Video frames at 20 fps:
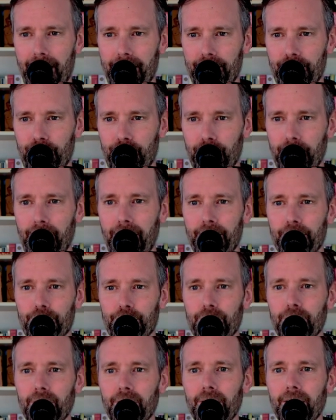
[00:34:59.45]

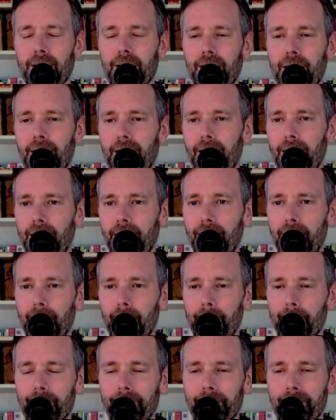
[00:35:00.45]
stretch. Then